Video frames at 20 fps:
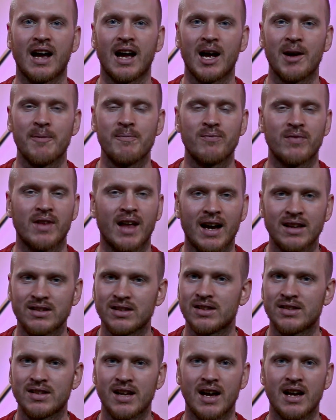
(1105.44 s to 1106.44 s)

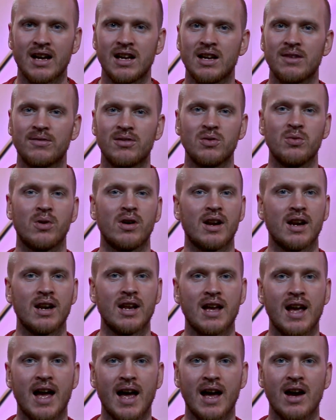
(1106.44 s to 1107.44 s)
As I say, if you want
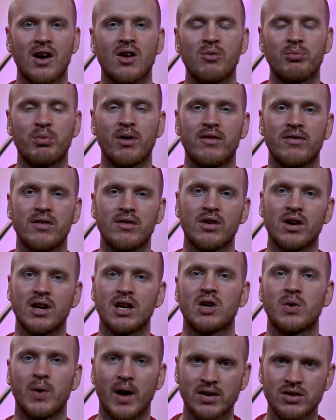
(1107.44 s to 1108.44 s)
any help, if you've got
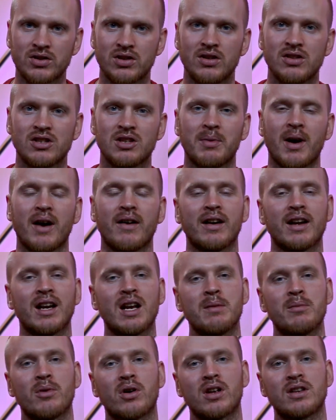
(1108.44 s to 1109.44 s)
any questions about
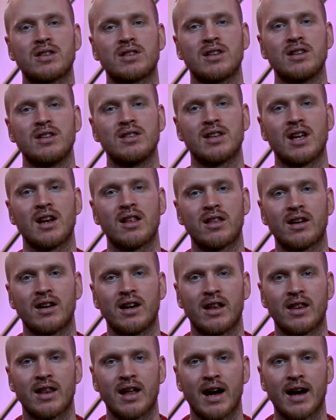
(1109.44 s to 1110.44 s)
in-ear monitors,
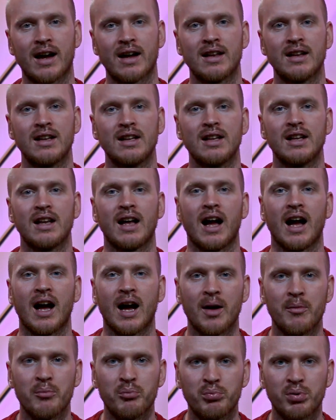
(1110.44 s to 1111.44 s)
anything like that,
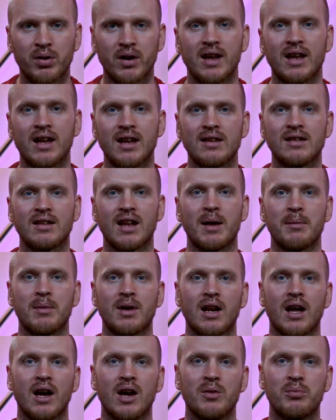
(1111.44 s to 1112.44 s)
please
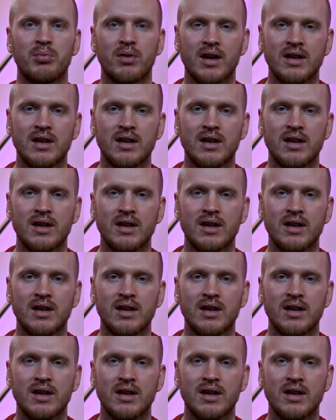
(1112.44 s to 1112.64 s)
let me know.